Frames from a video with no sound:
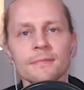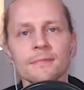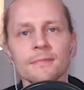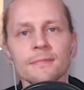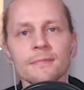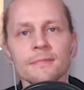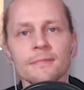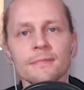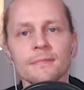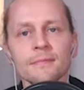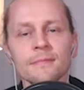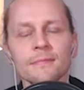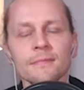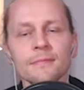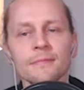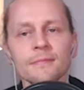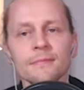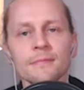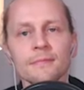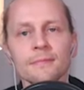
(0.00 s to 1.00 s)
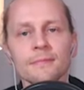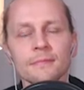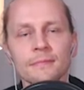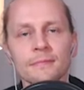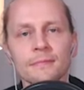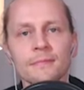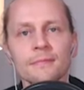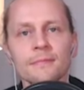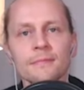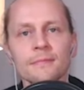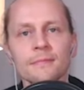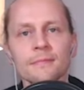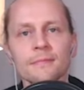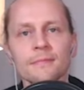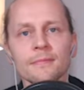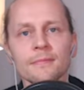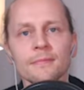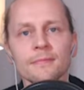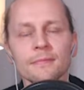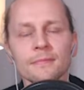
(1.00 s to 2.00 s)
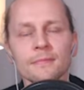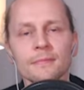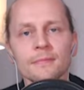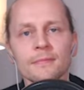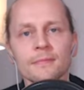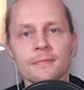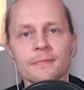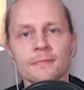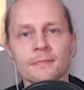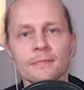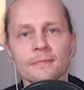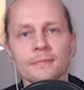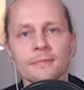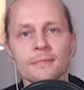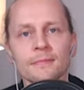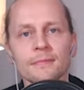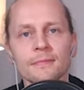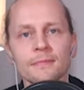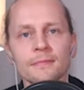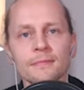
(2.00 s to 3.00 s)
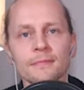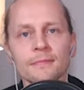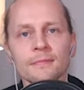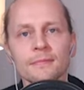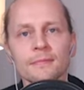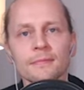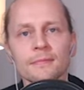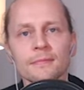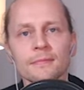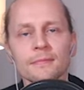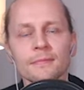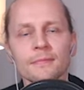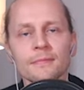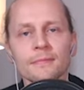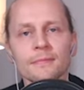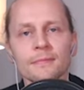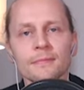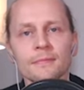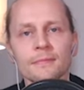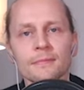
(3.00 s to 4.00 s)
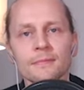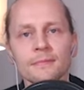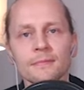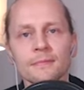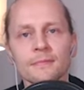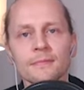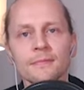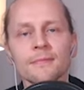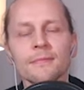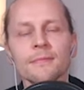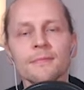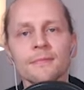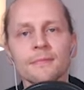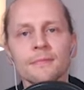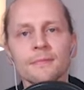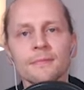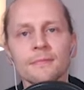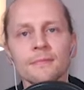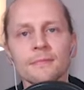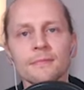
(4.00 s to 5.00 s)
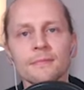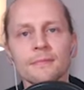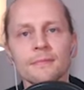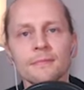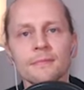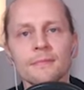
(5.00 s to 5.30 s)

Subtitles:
This person isn't speaking.